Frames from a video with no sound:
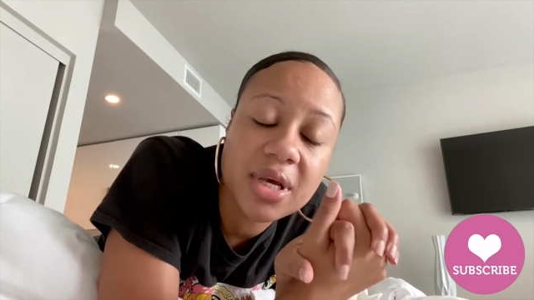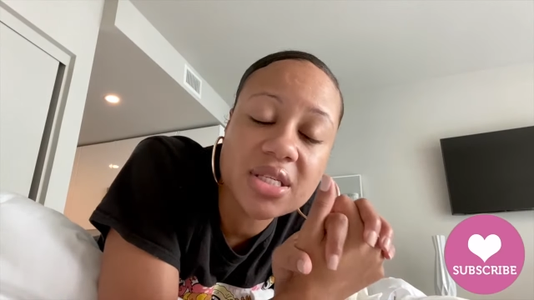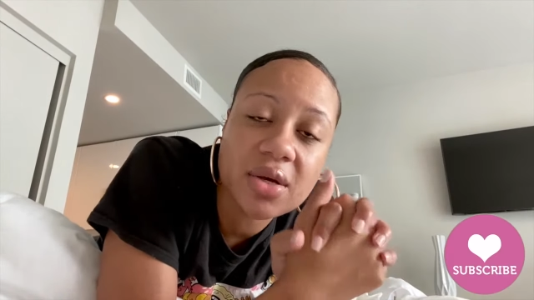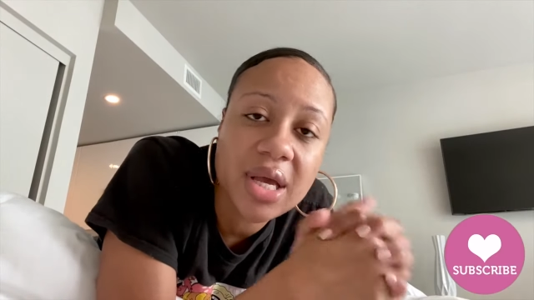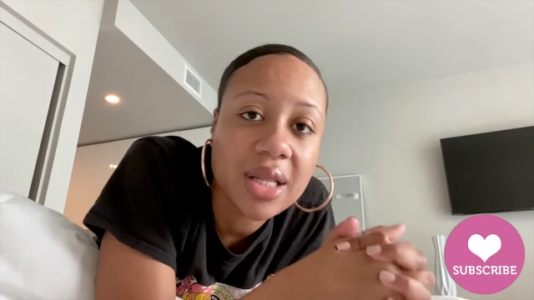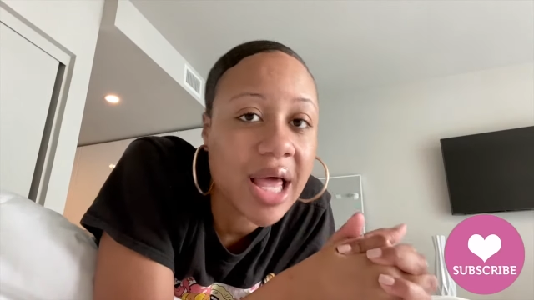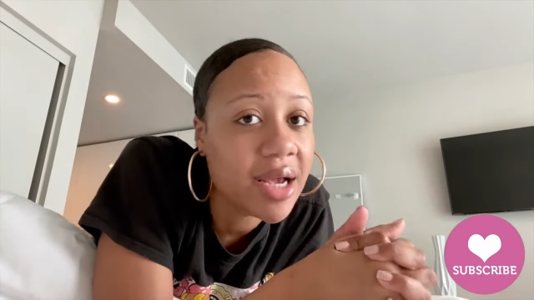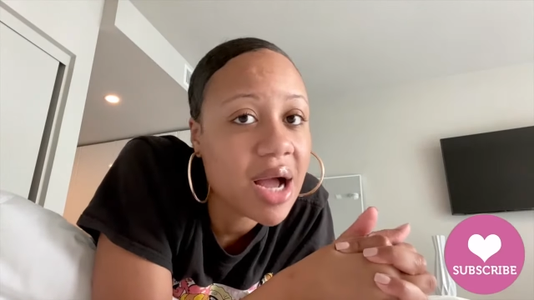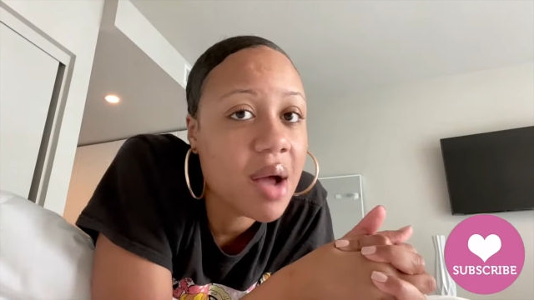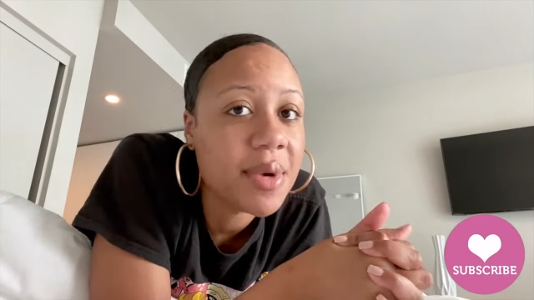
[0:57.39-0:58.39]
So yeah, like,
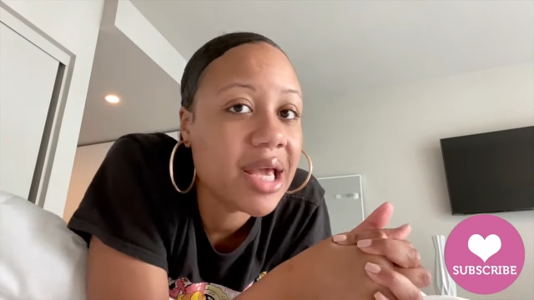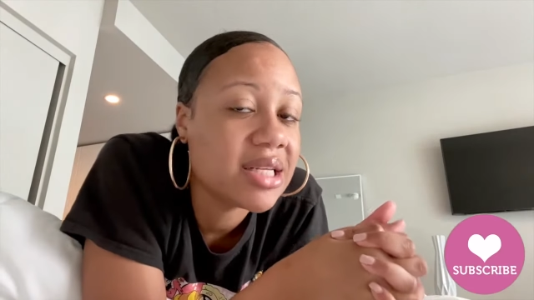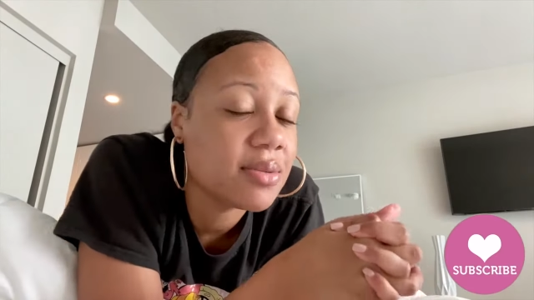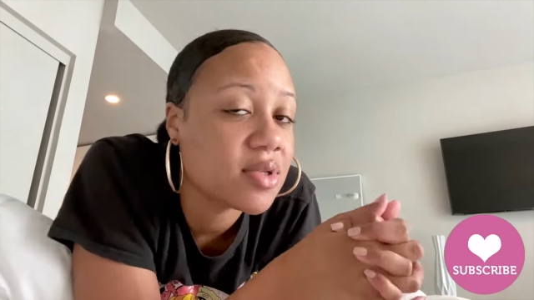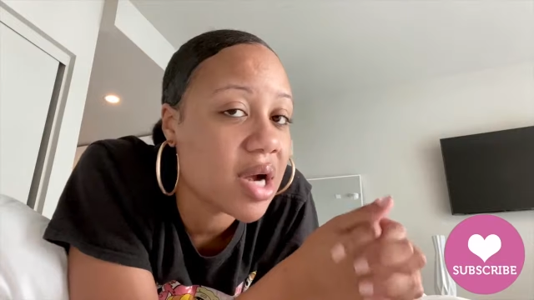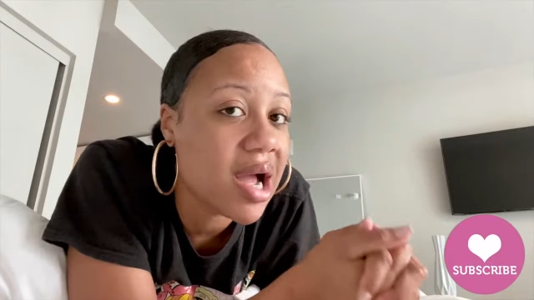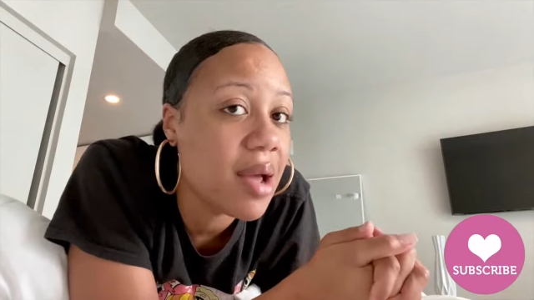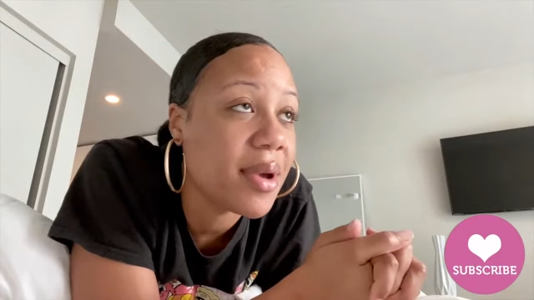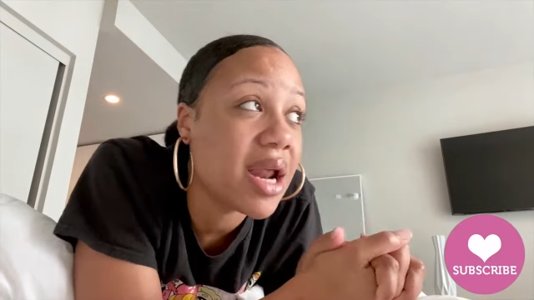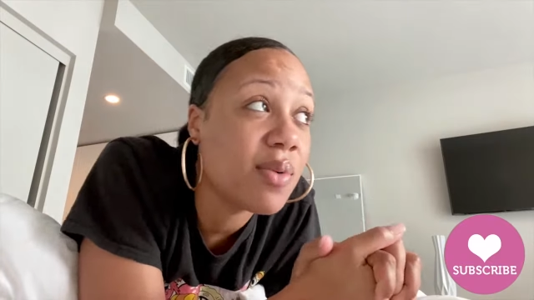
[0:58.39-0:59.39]
comment, and subscribe,
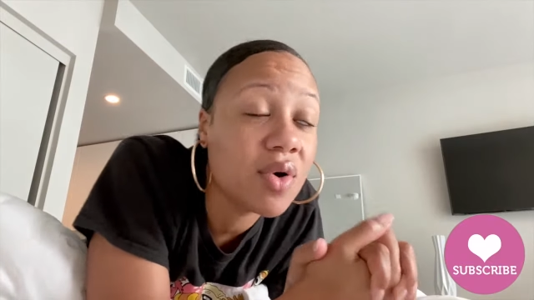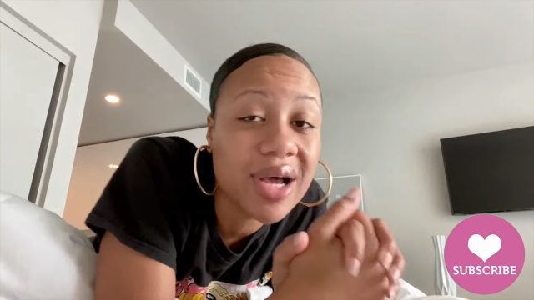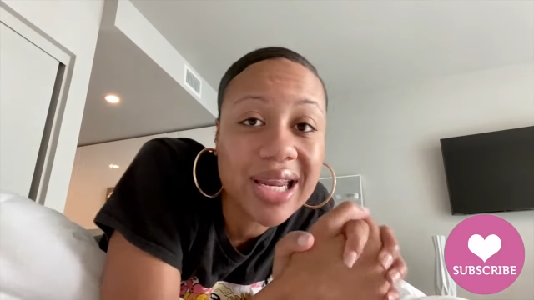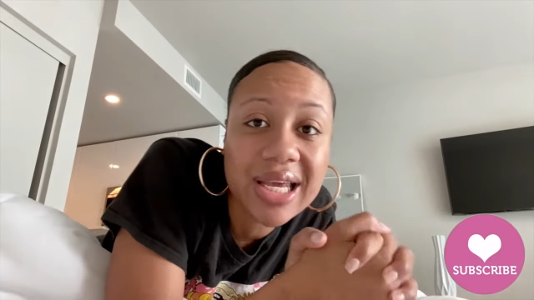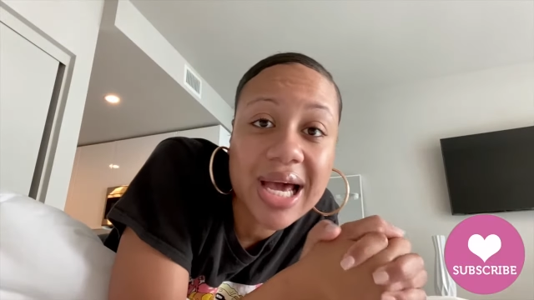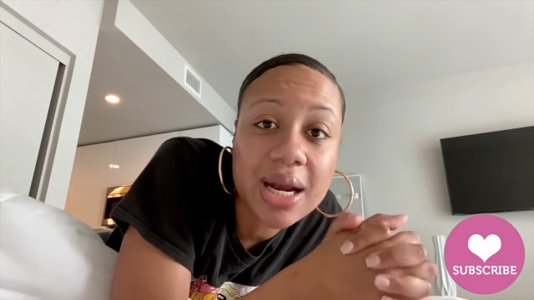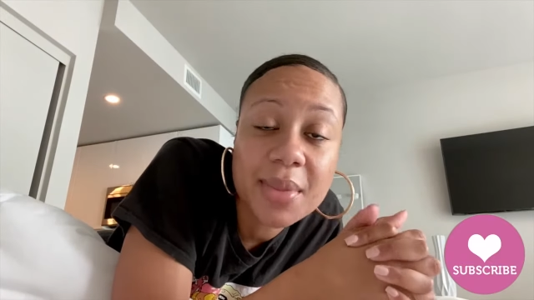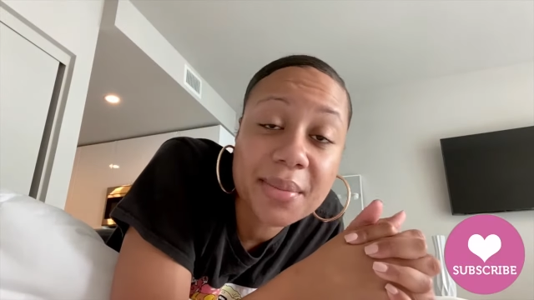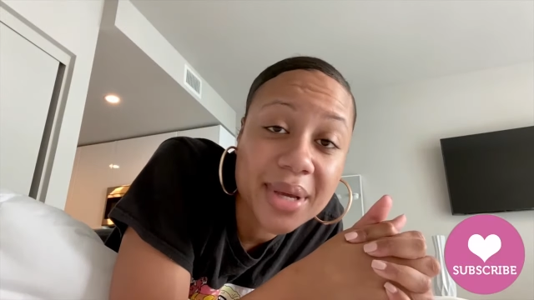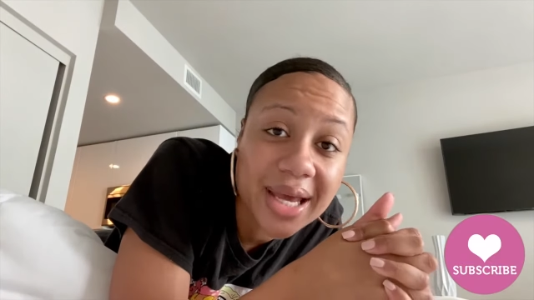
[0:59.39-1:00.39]
and I will go ahead and get out of my
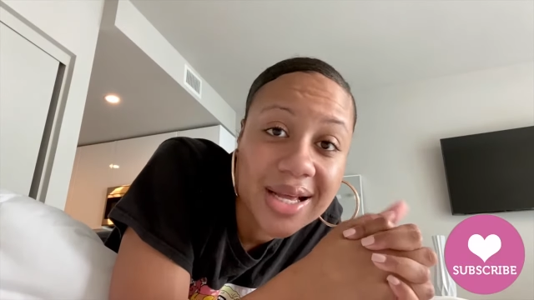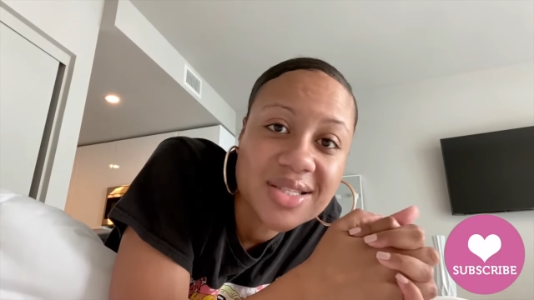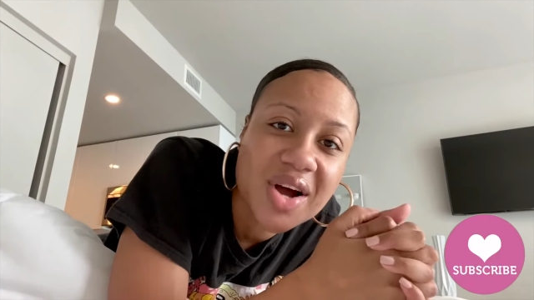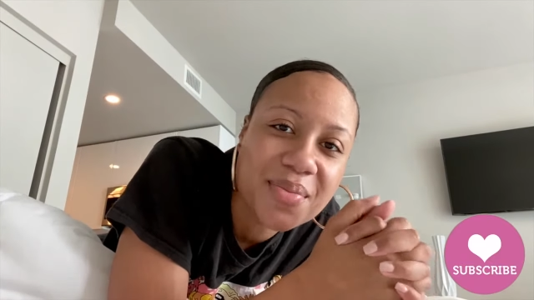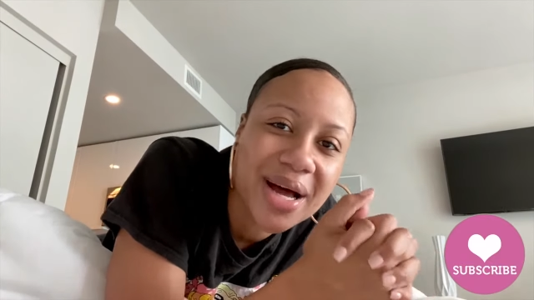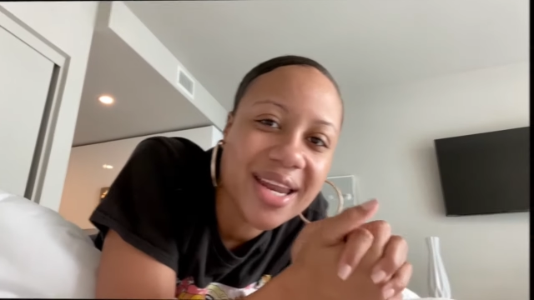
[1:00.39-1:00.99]
bed and start my